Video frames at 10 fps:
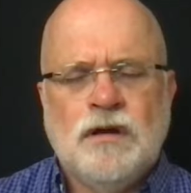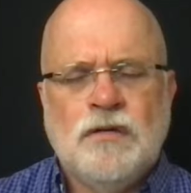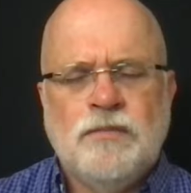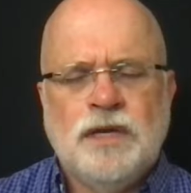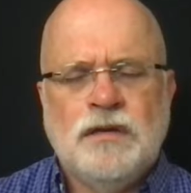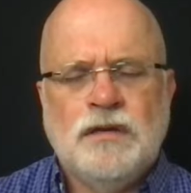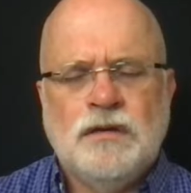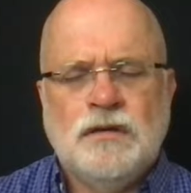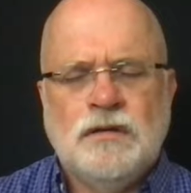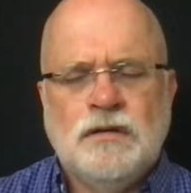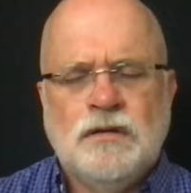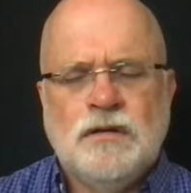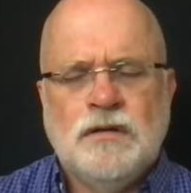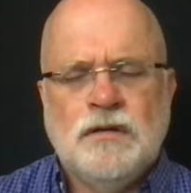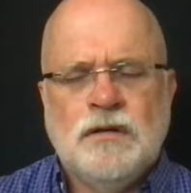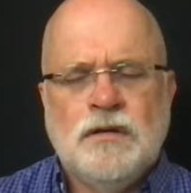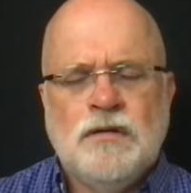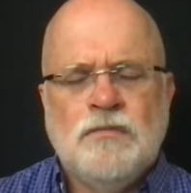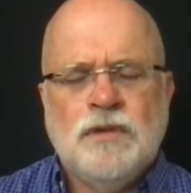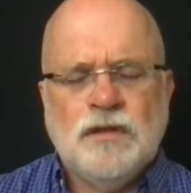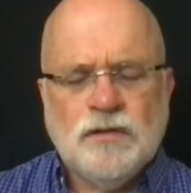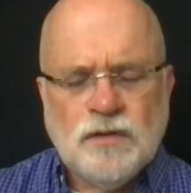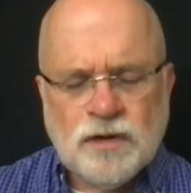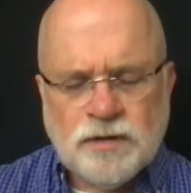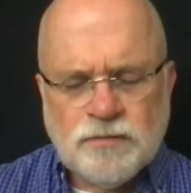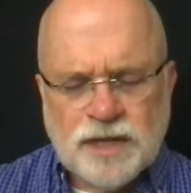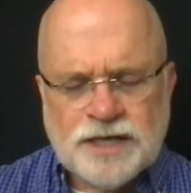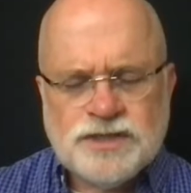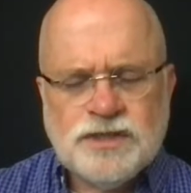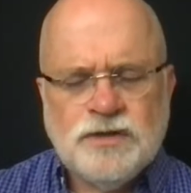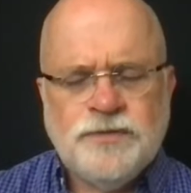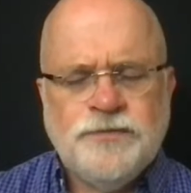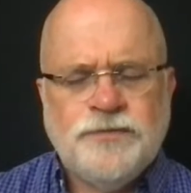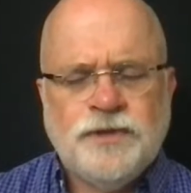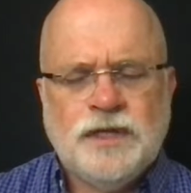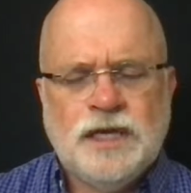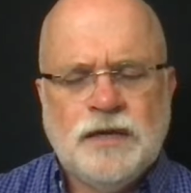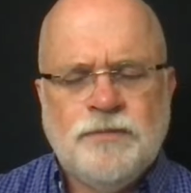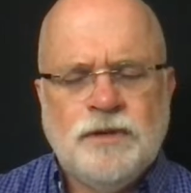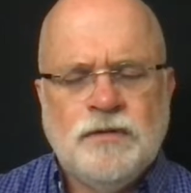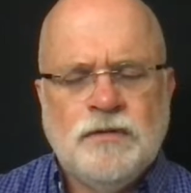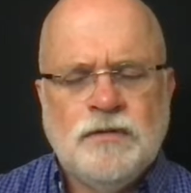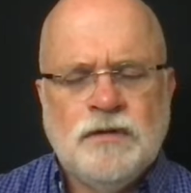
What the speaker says: Amen. May the Lord bless you and keep you.